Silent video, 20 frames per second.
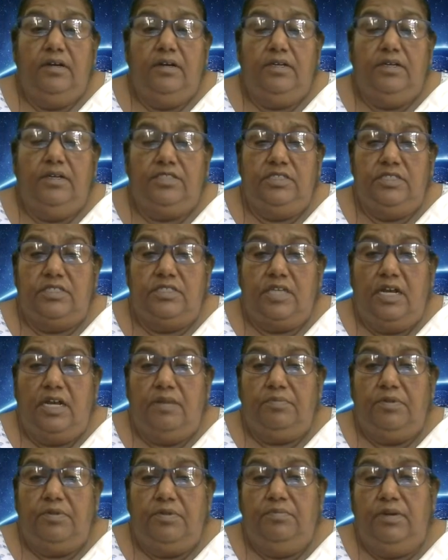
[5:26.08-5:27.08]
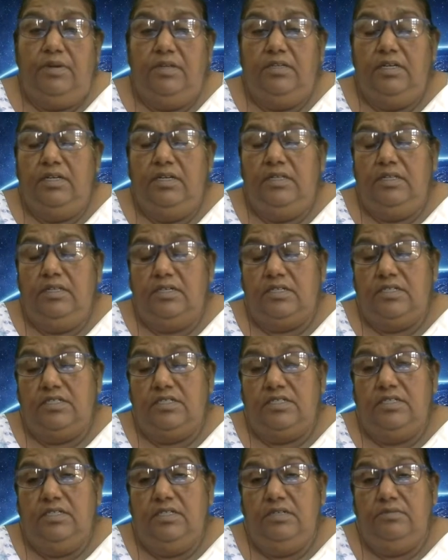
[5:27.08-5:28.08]
And she has helped her mother in the
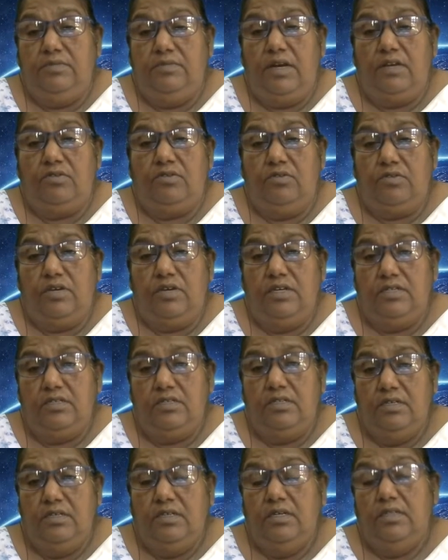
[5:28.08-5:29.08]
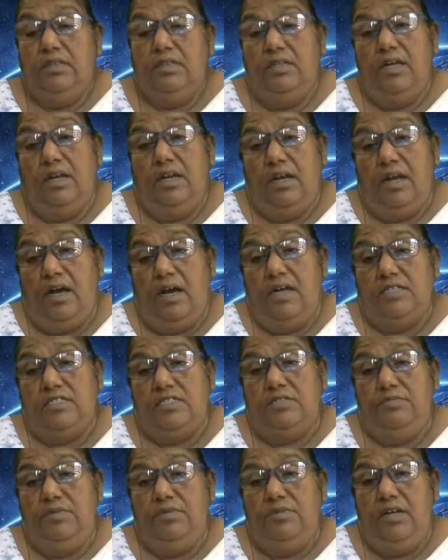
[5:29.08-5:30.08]
kitchen by cooking the
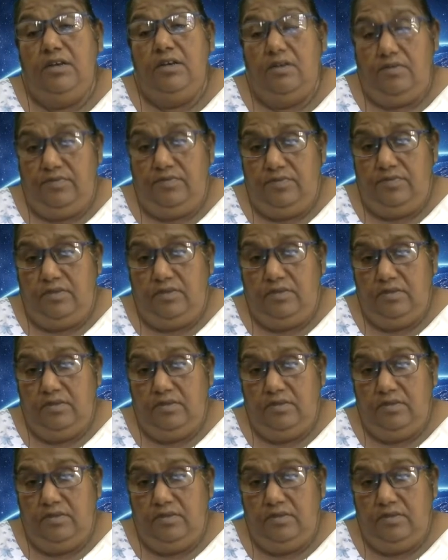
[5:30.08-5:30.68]
last meal